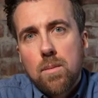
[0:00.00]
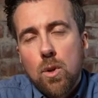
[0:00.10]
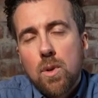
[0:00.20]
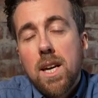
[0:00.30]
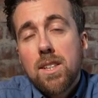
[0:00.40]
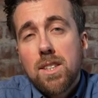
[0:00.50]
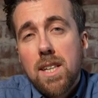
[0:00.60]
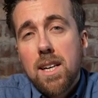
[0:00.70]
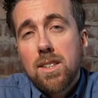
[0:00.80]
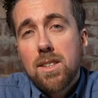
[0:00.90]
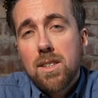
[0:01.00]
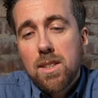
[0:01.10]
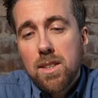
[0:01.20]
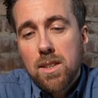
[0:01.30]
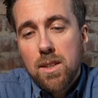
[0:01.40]
location
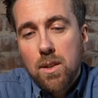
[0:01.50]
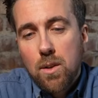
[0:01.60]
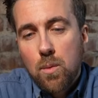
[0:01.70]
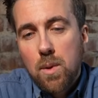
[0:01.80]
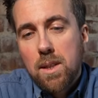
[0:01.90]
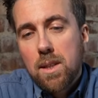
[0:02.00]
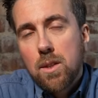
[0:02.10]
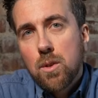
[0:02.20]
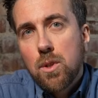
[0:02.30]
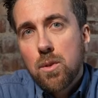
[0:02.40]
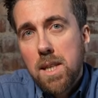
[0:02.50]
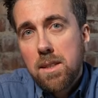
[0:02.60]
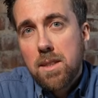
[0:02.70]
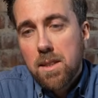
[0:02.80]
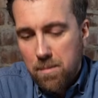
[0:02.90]
actions with your
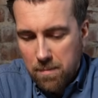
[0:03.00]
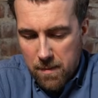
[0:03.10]
units.